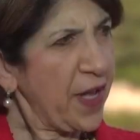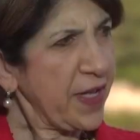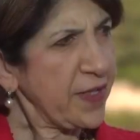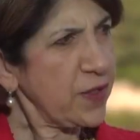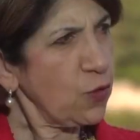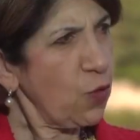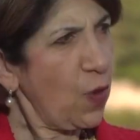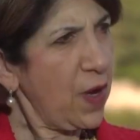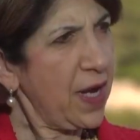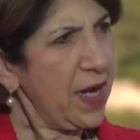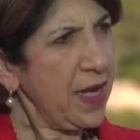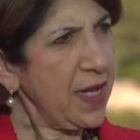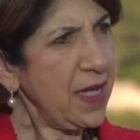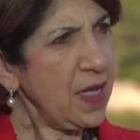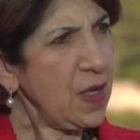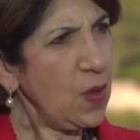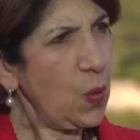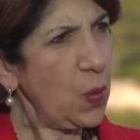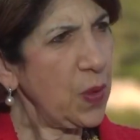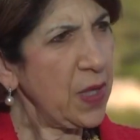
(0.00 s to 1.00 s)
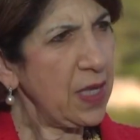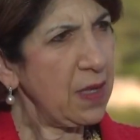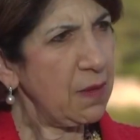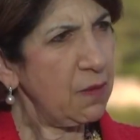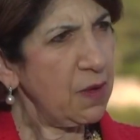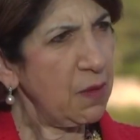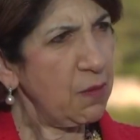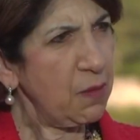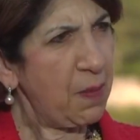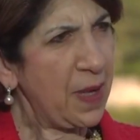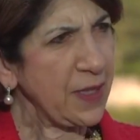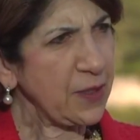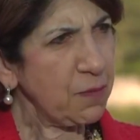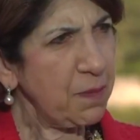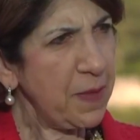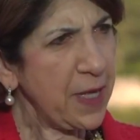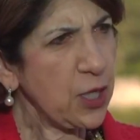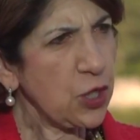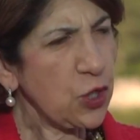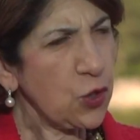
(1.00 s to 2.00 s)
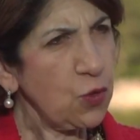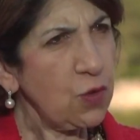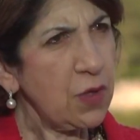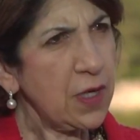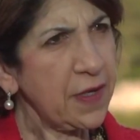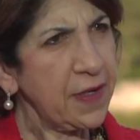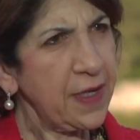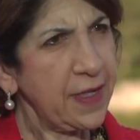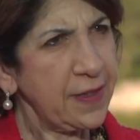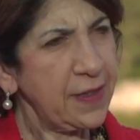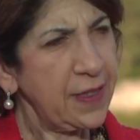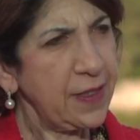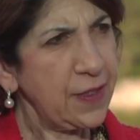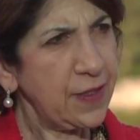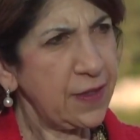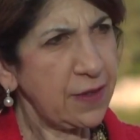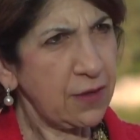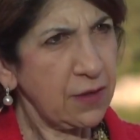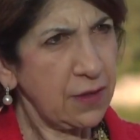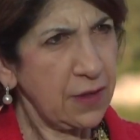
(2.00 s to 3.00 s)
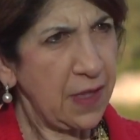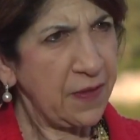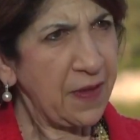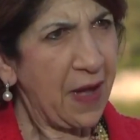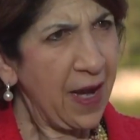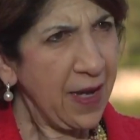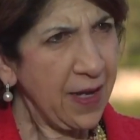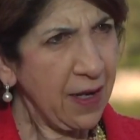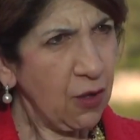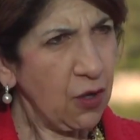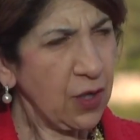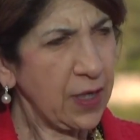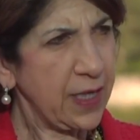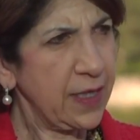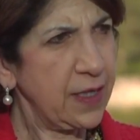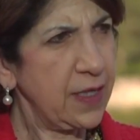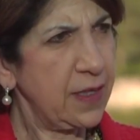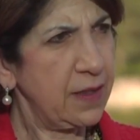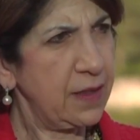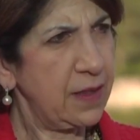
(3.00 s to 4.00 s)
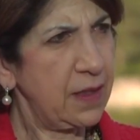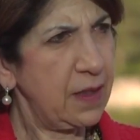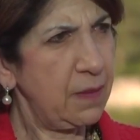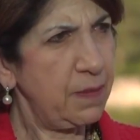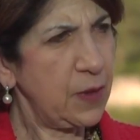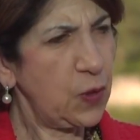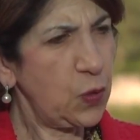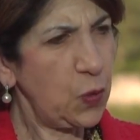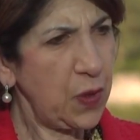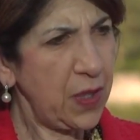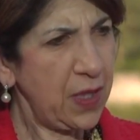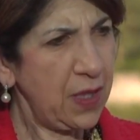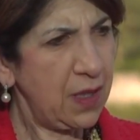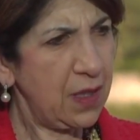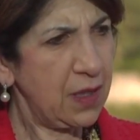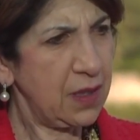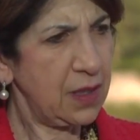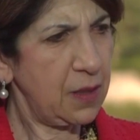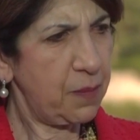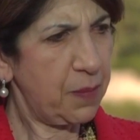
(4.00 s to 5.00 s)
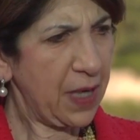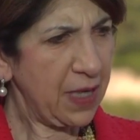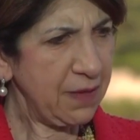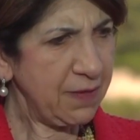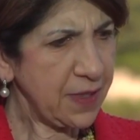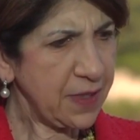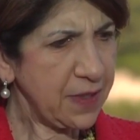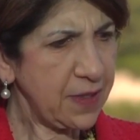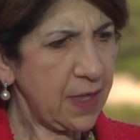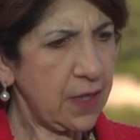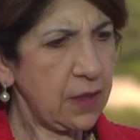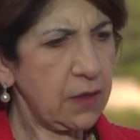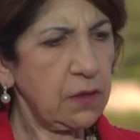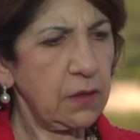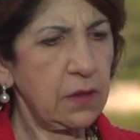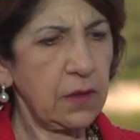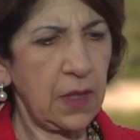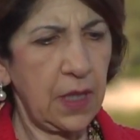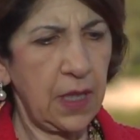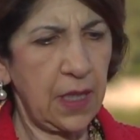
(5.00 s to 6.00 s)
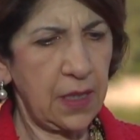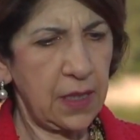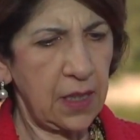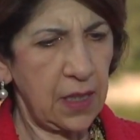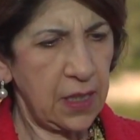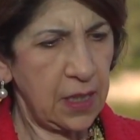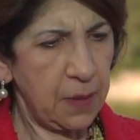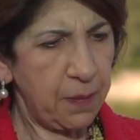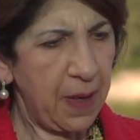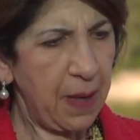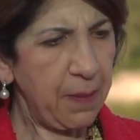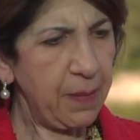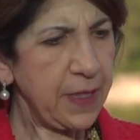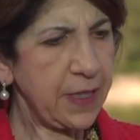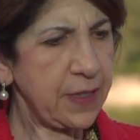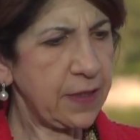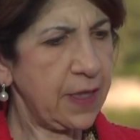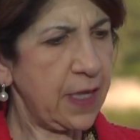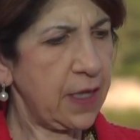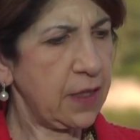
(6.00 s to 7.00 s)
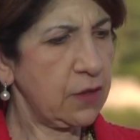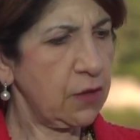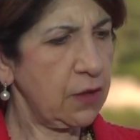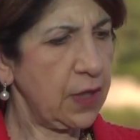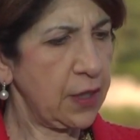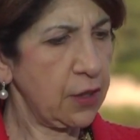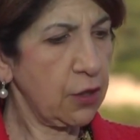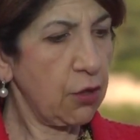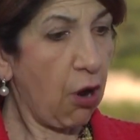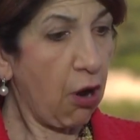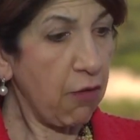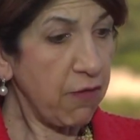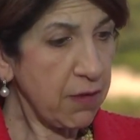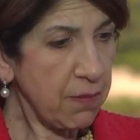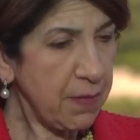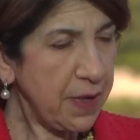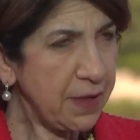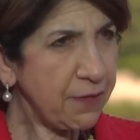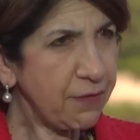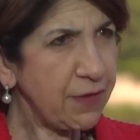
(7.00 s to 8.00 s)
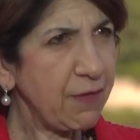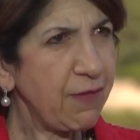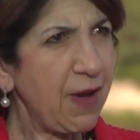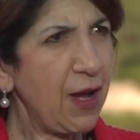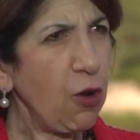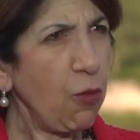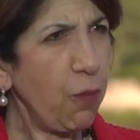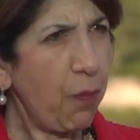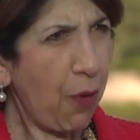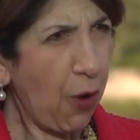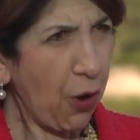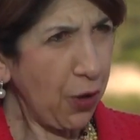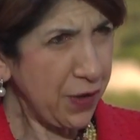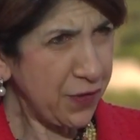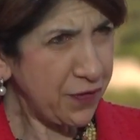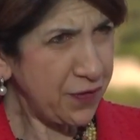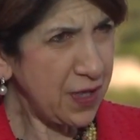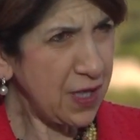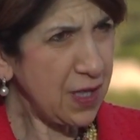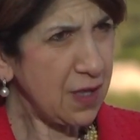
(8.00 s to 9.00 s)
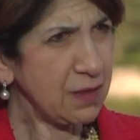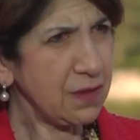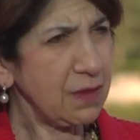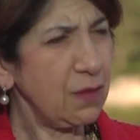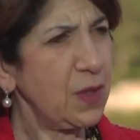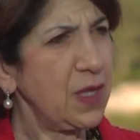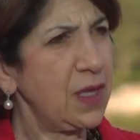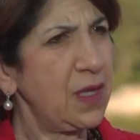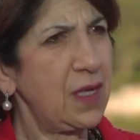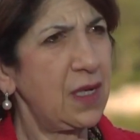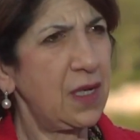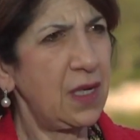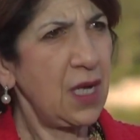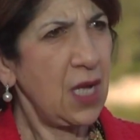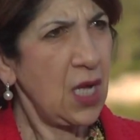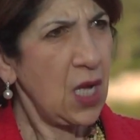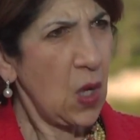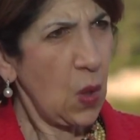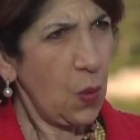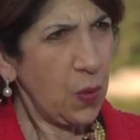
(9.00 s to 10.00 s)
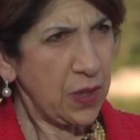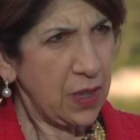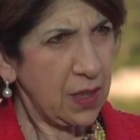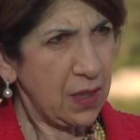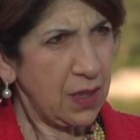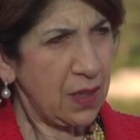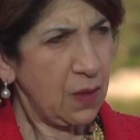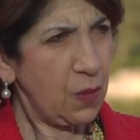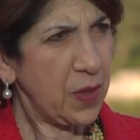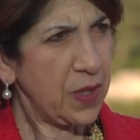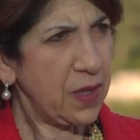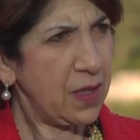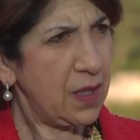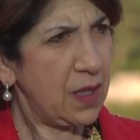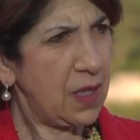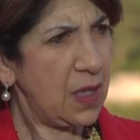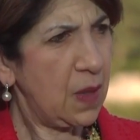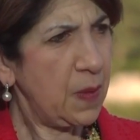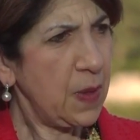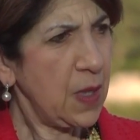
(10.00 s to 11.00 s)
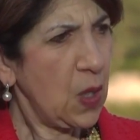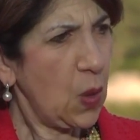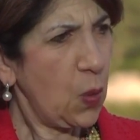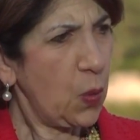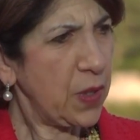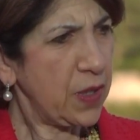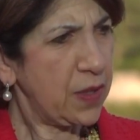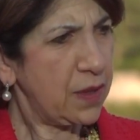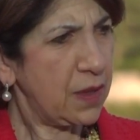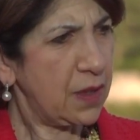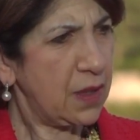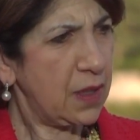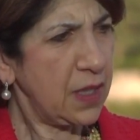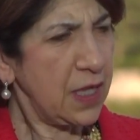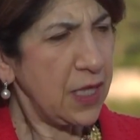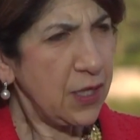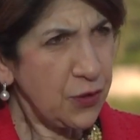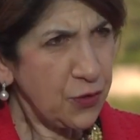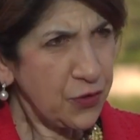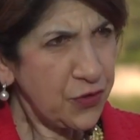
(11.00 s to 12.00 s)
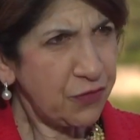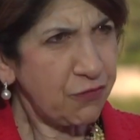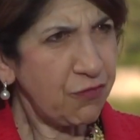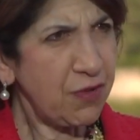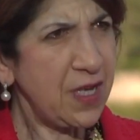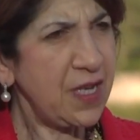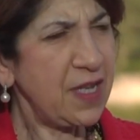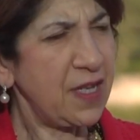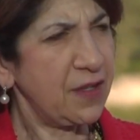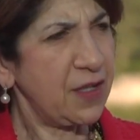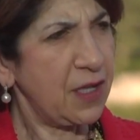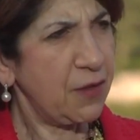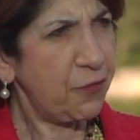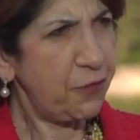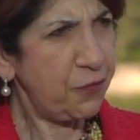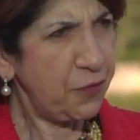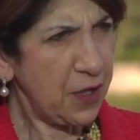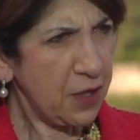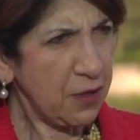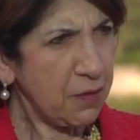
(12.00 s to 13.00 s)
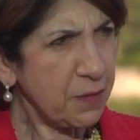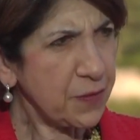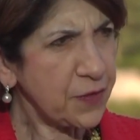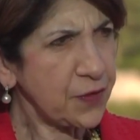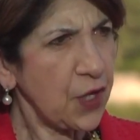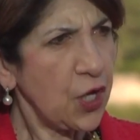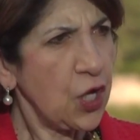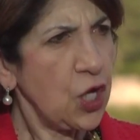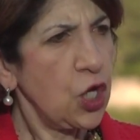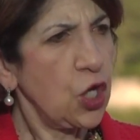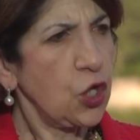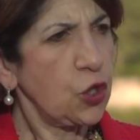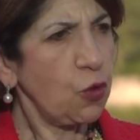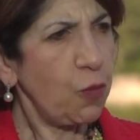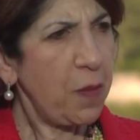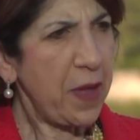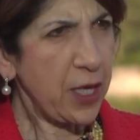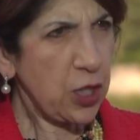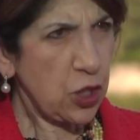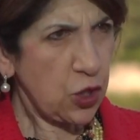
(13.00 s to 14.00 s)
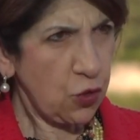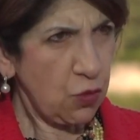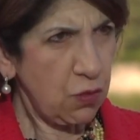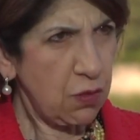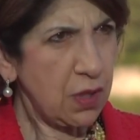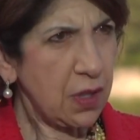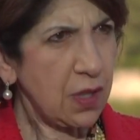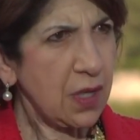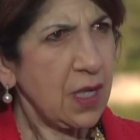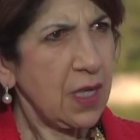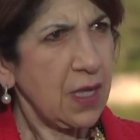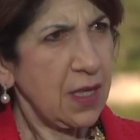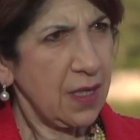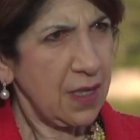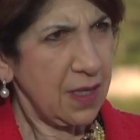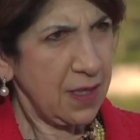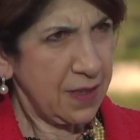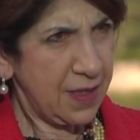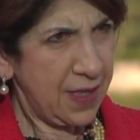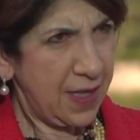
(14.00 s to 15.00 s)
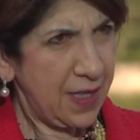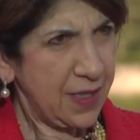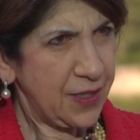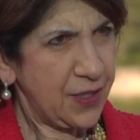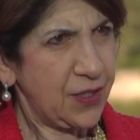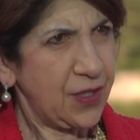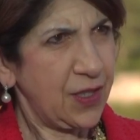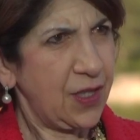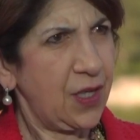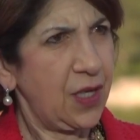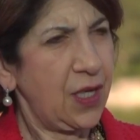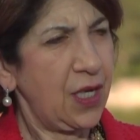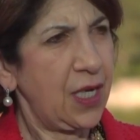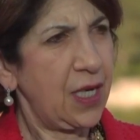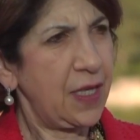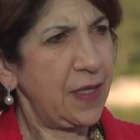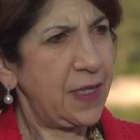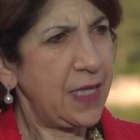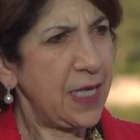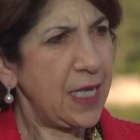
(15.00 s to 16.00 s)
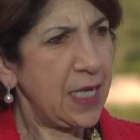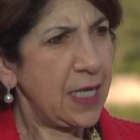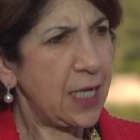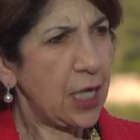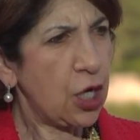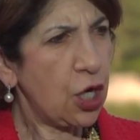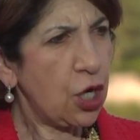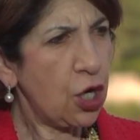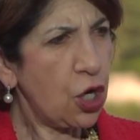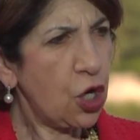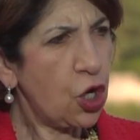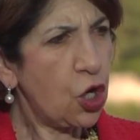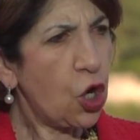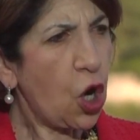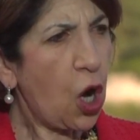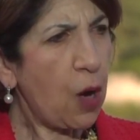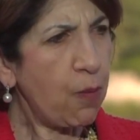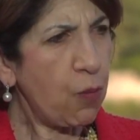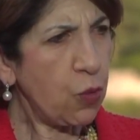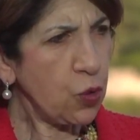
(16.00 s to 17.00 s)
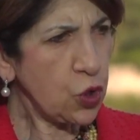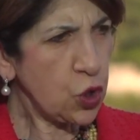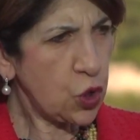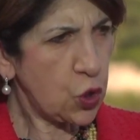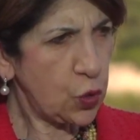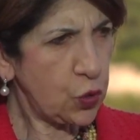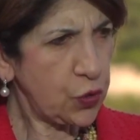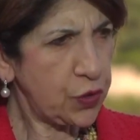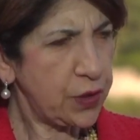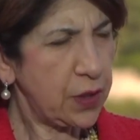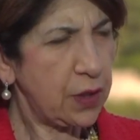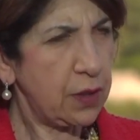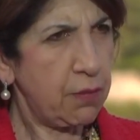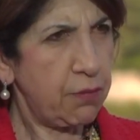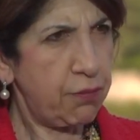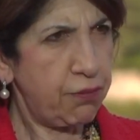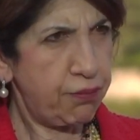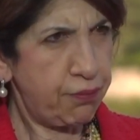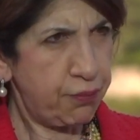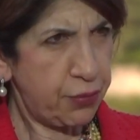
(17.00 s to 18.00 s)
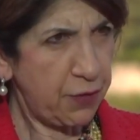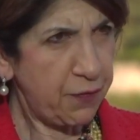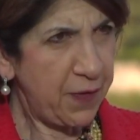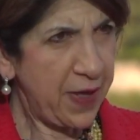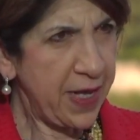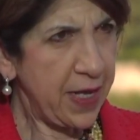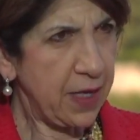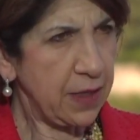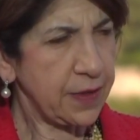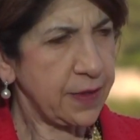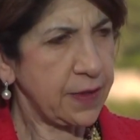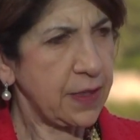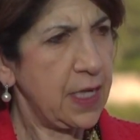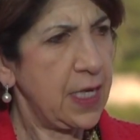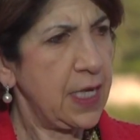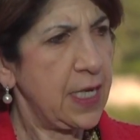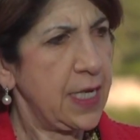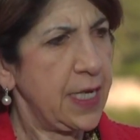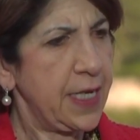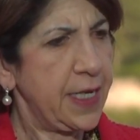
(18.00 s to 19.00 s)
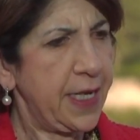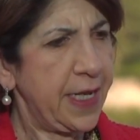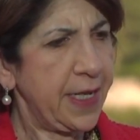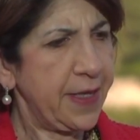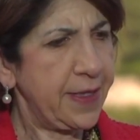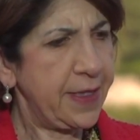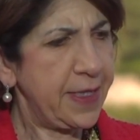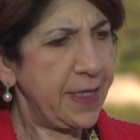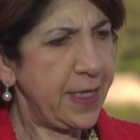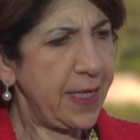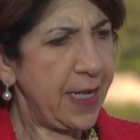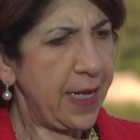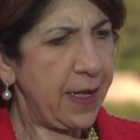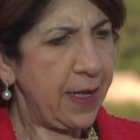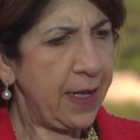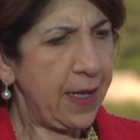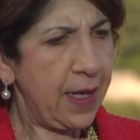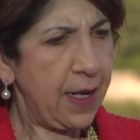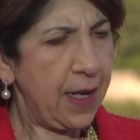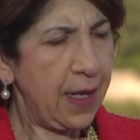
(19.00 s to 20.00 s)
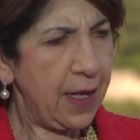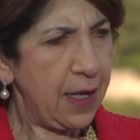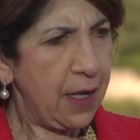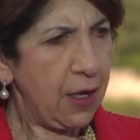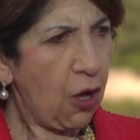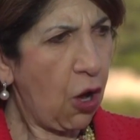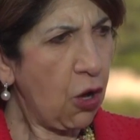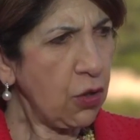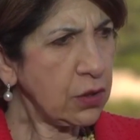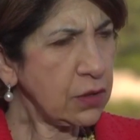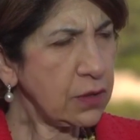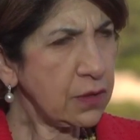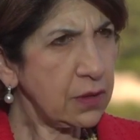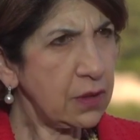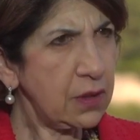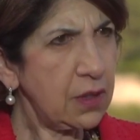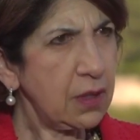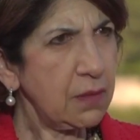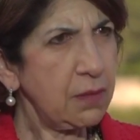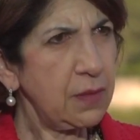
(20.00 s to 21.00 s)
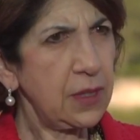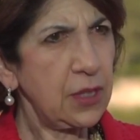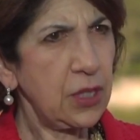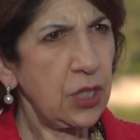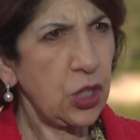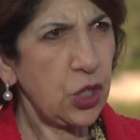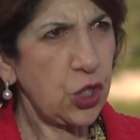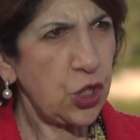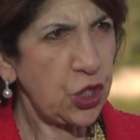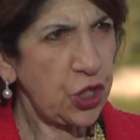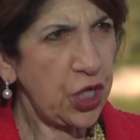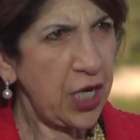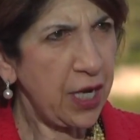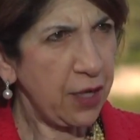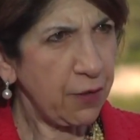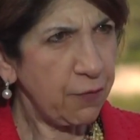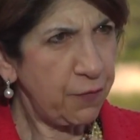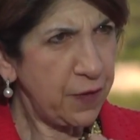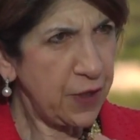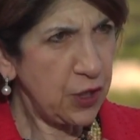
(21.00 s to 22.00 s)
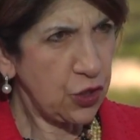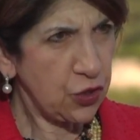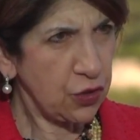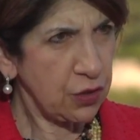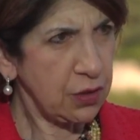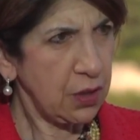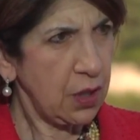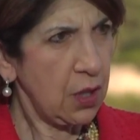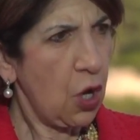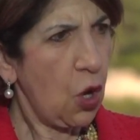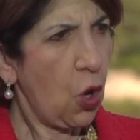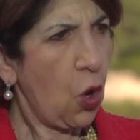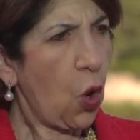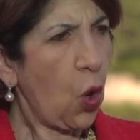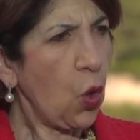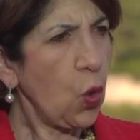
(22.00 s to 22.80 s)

that's why we, we must make sure that the, the dialogue and, uh, between uh, the private sector and, and the public sector, that government develop policies with the, with the, with the, with the industry and firms to make sure that uh, the, the common good prevails, that the, a, a long-term shared vision mm.